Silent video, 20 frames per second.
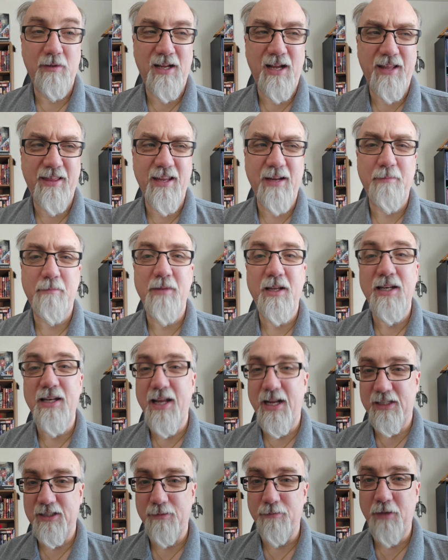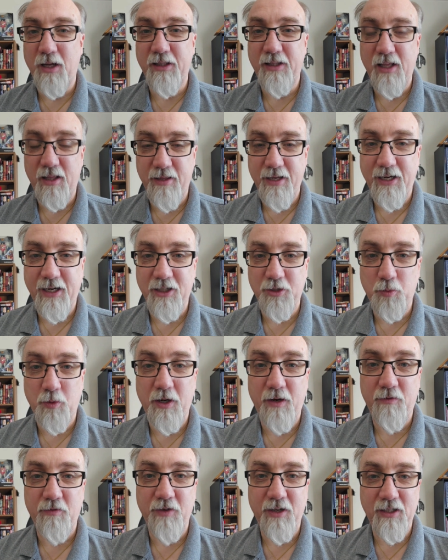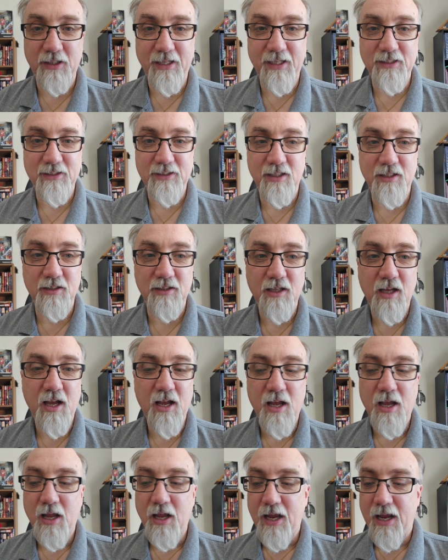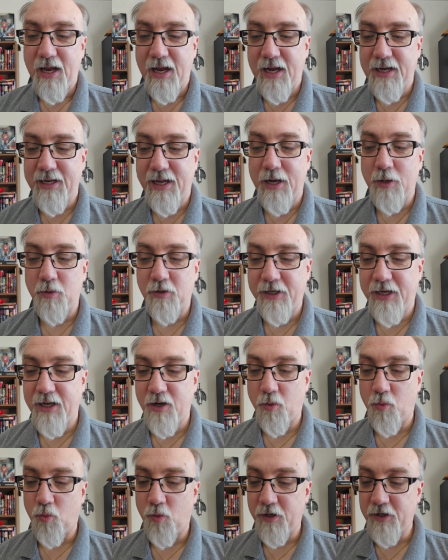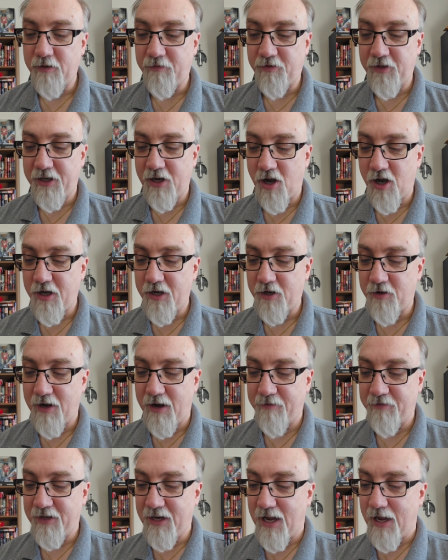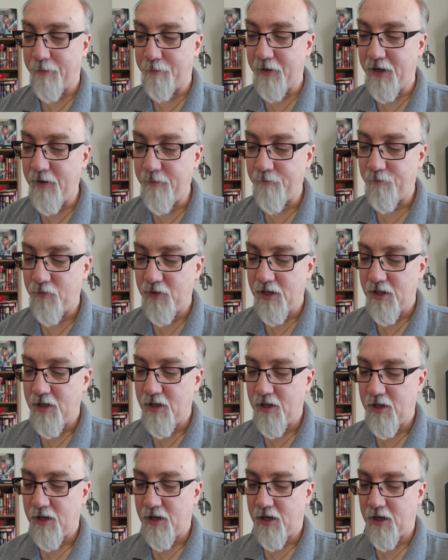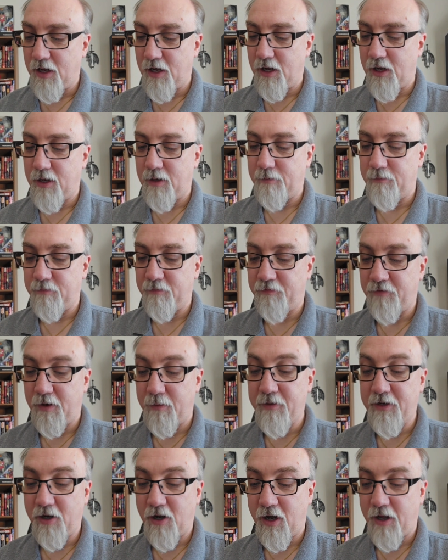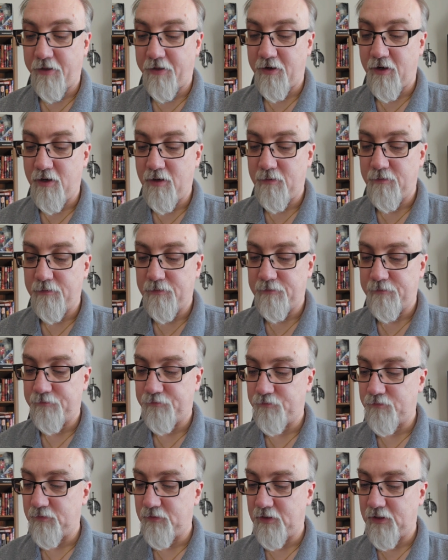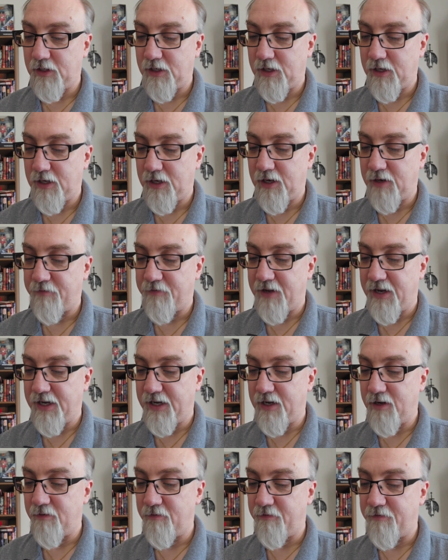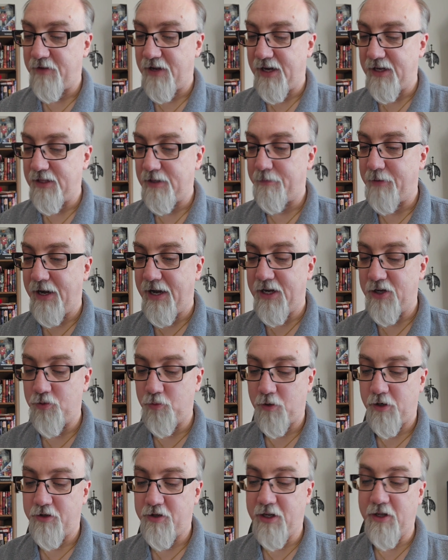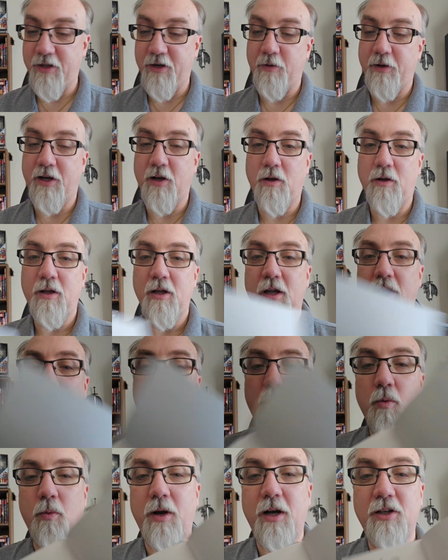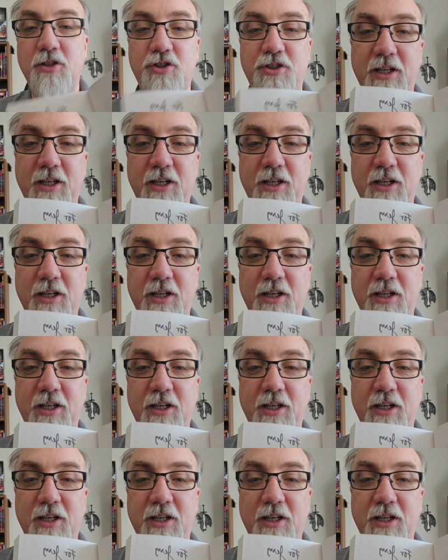I think mid next month, I think is when it releases. And I will get a wonderfully autographed copy from the author. If I can find the page where there we go, where